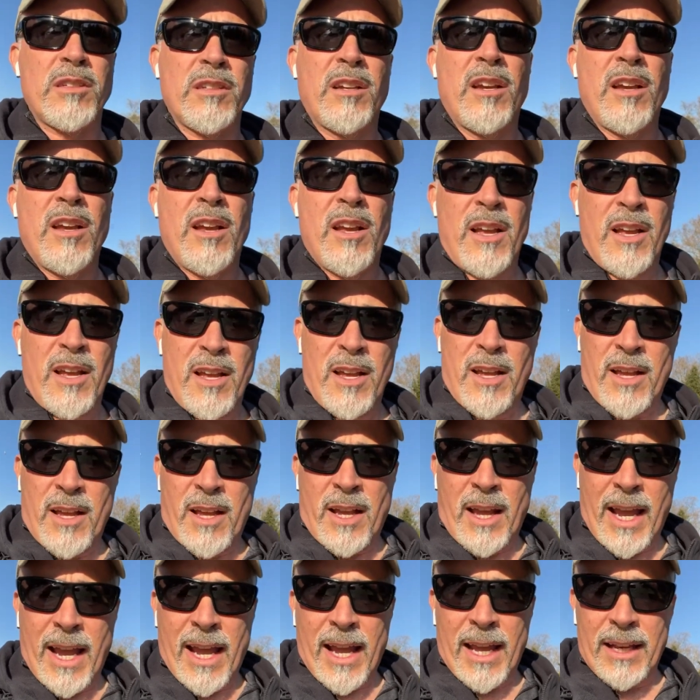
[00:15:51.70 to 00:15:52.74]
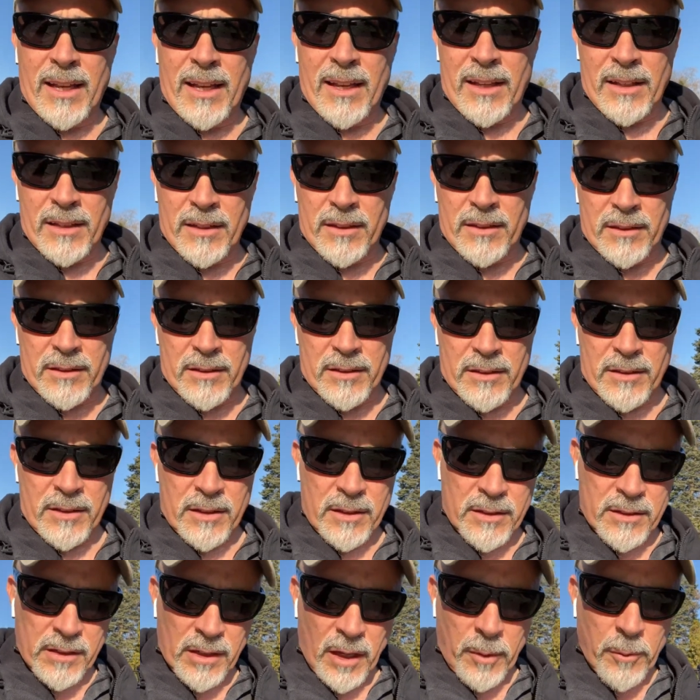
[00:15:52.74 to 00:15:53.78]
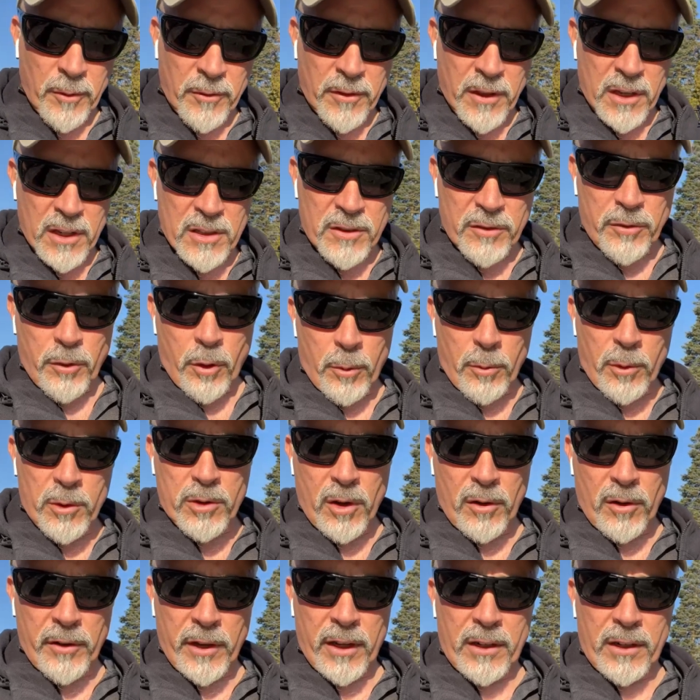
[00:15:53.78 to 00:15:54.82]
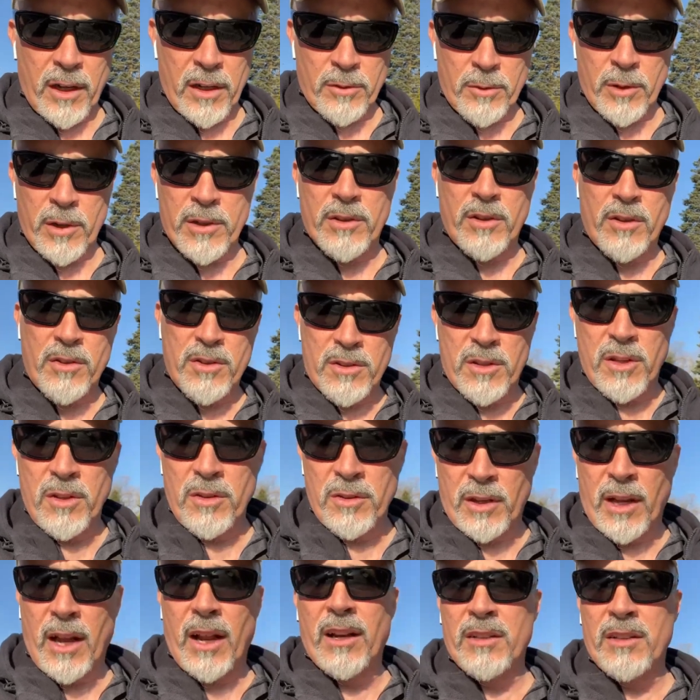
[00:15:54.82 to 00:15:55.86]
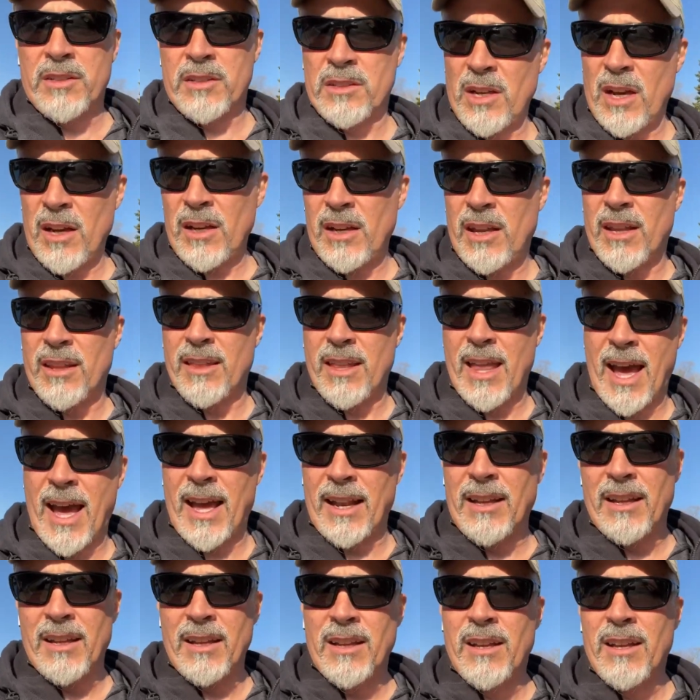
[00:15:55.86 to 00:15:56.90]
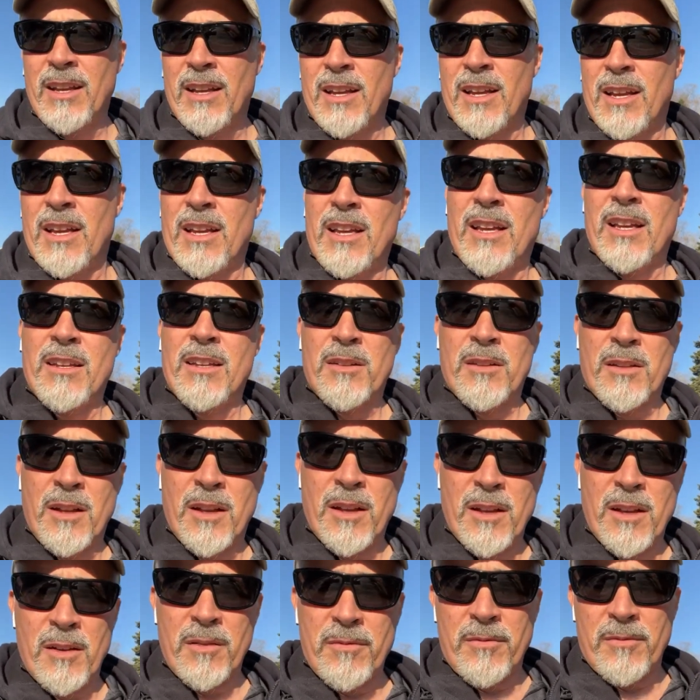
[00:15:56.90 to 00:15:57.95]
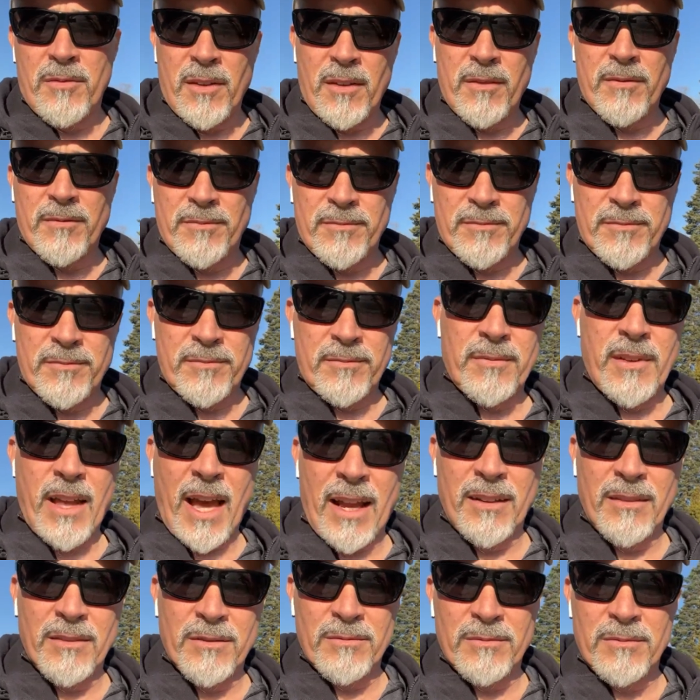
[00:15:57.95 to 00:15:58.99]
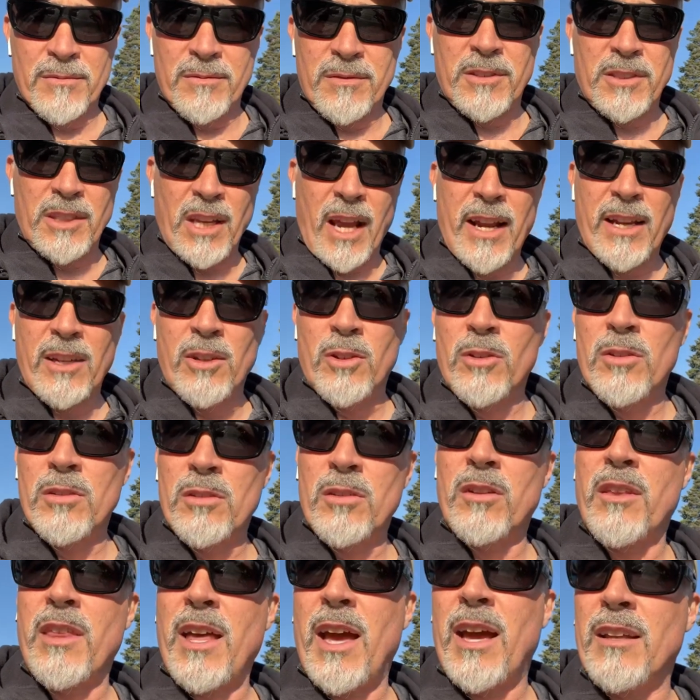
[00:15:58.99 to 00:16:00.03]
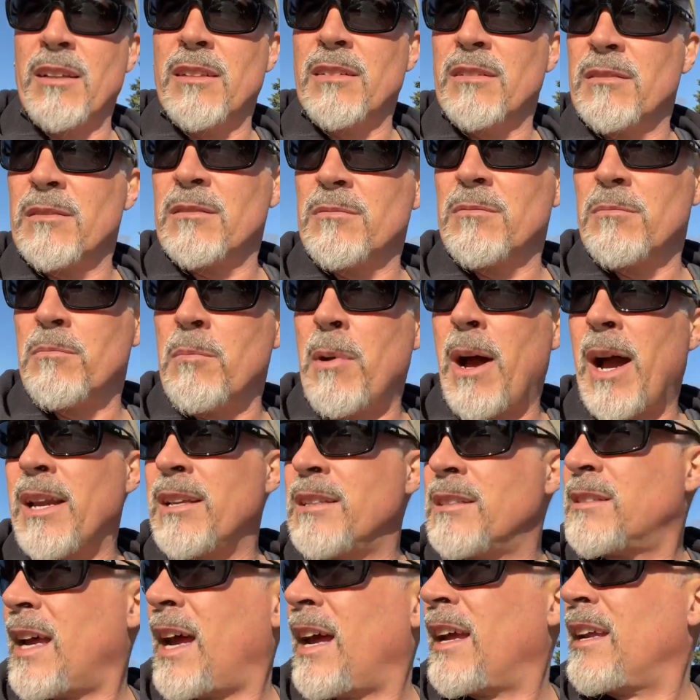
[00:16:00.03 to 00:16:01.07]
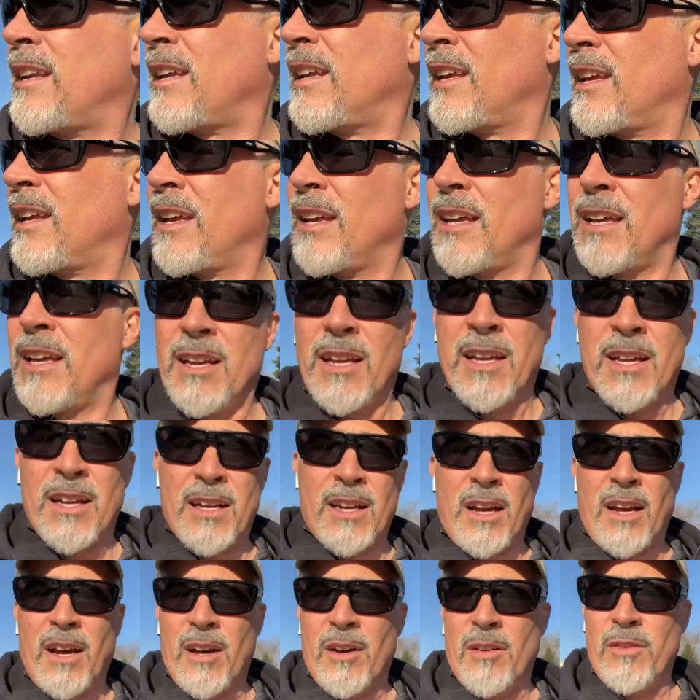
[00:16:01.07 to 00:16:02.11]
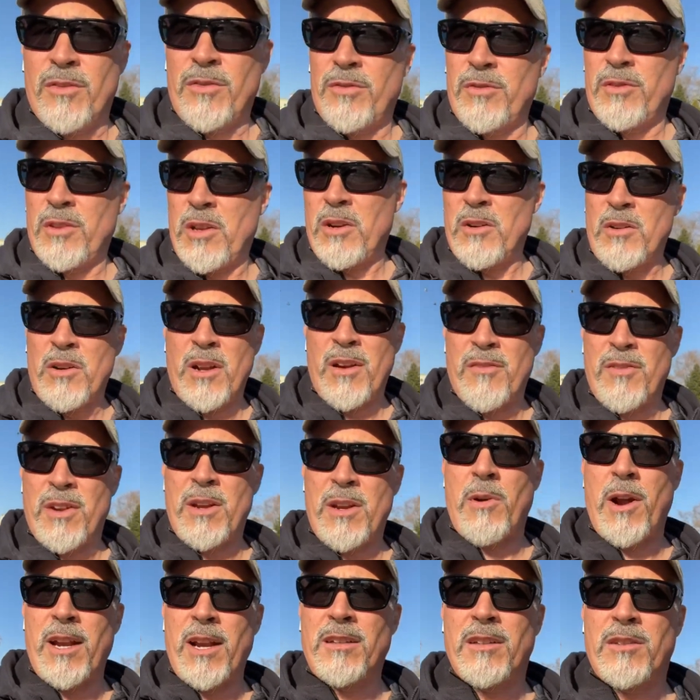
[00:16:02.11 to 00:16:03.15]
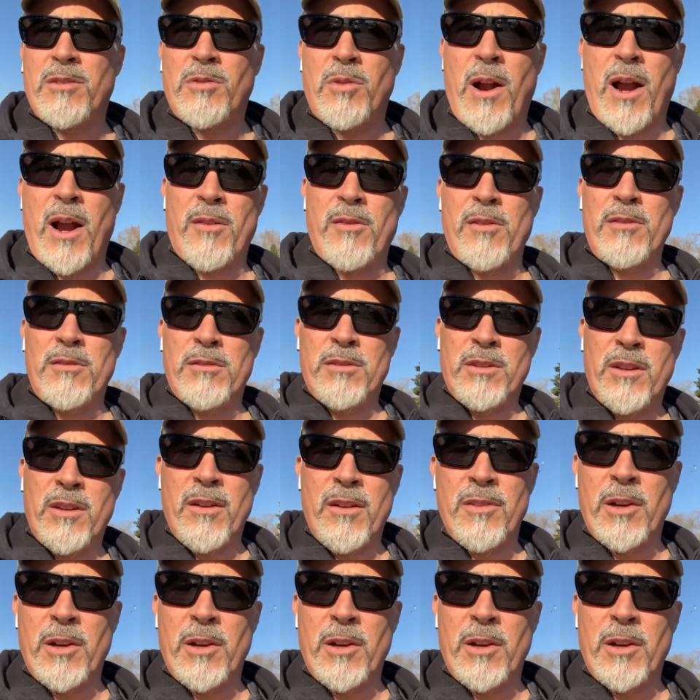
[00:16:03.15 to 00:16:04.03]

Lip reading: And some of these former Soviet countries are still kind of stuck in um, that cycle or that mindset of you don't have any right to travel. You don't have any right to be a